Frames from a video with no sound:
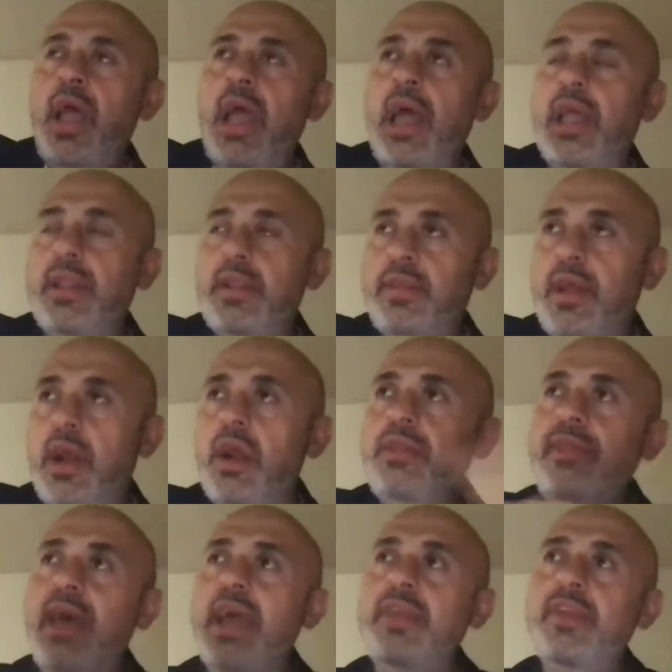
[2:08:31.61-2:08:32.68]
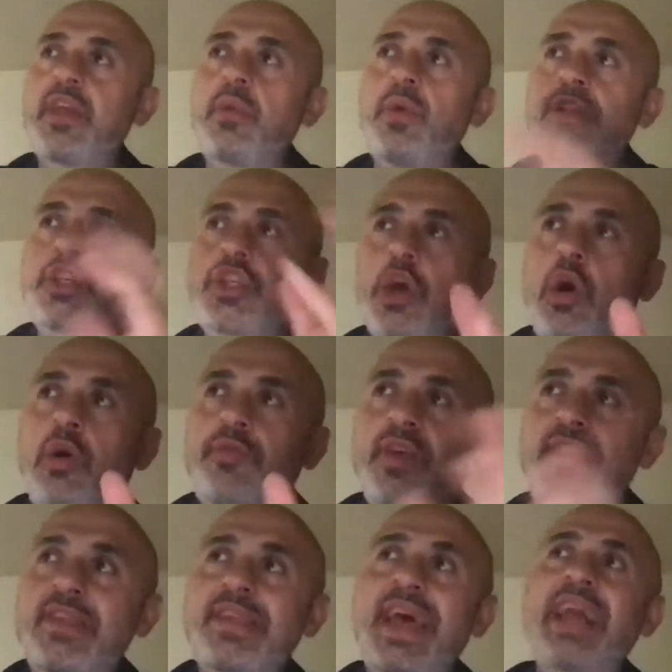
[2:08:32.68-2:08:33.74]
And there are texts in which Jehovah
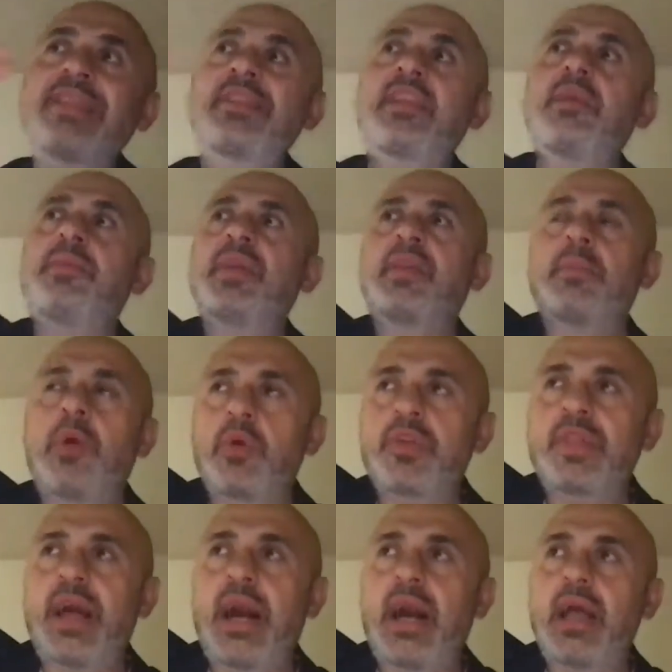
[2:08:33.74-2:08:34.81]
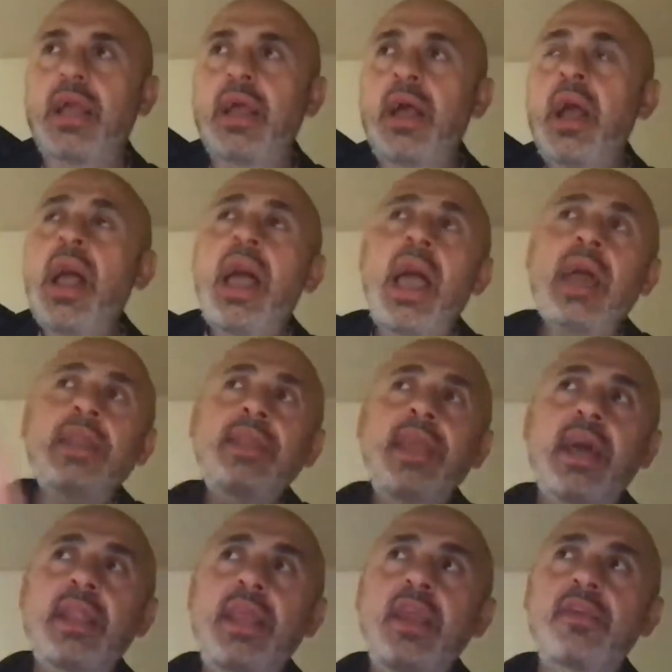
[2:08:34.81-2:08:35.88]
is said to be the Most High, and
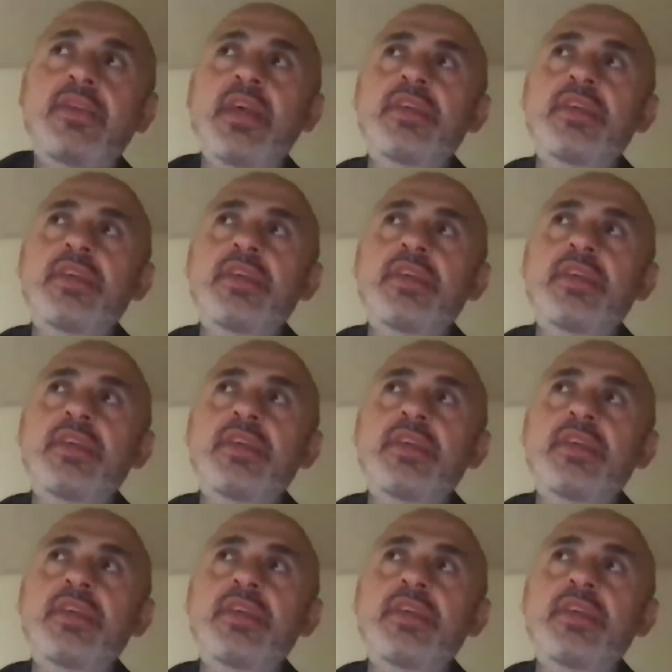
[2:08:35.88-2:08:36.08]
yet he's